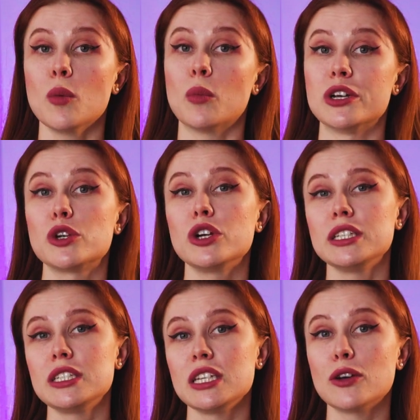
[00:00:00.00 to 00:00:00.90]

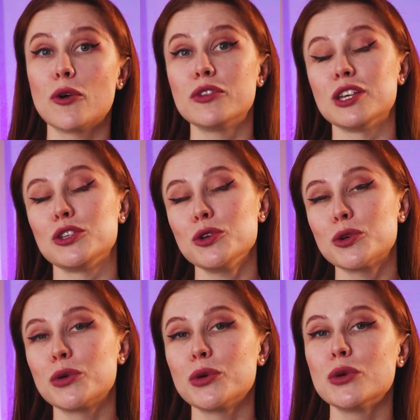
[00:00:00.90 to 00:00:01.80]
majority of the new
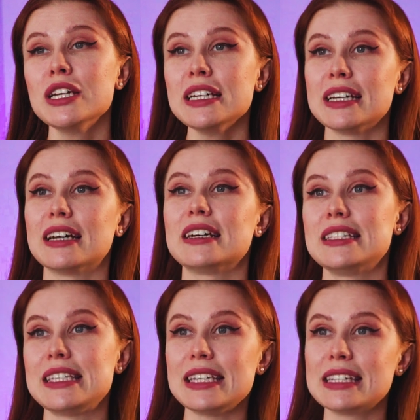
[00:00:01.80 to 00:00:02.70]
crew
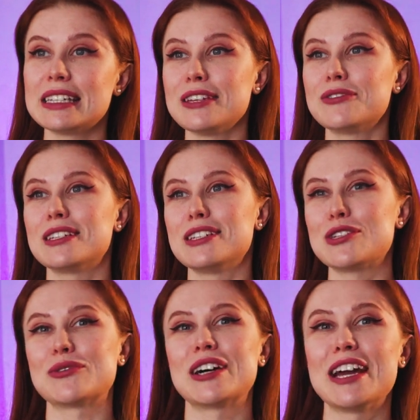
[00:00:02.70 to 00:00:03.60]
didn't even
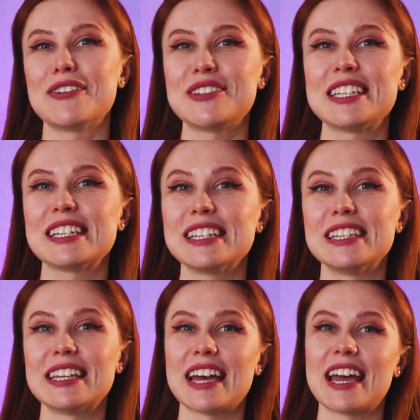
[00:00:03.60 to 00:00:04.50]
survive till
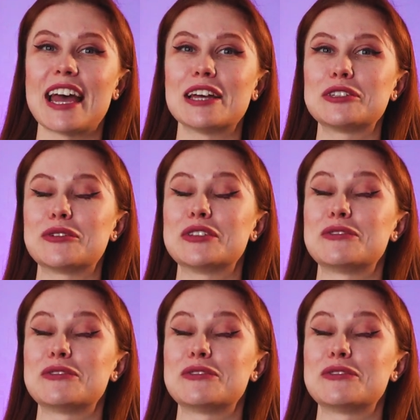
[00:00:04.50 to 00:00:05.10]
the end of